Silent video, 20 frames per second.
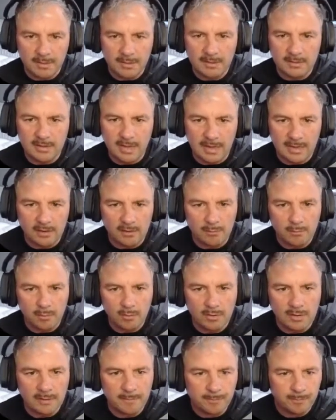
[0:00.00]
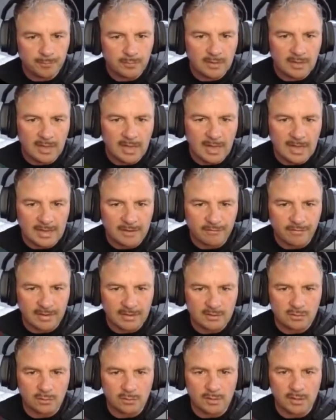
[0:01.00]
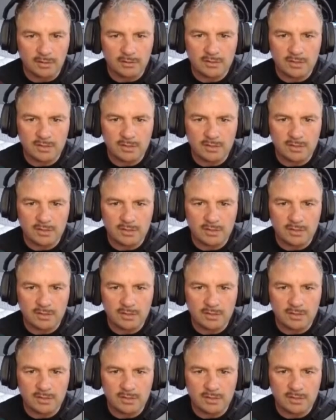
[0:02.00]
the diagonal border in Factorio.